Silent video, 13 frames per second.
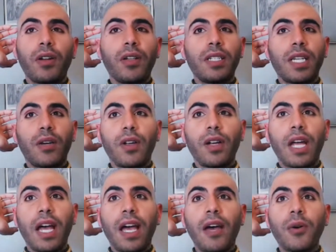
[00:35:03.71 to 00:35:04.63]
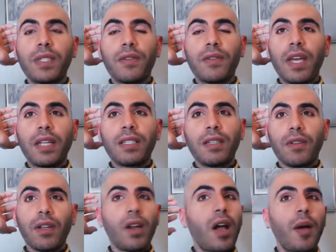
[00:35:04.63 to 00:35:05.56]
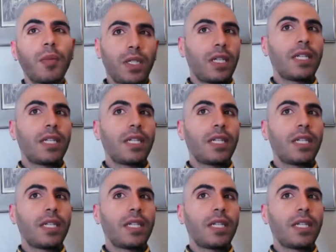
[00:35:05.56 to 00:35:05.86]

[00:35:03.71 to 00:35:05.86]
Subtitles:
down on a house, if that's even an option.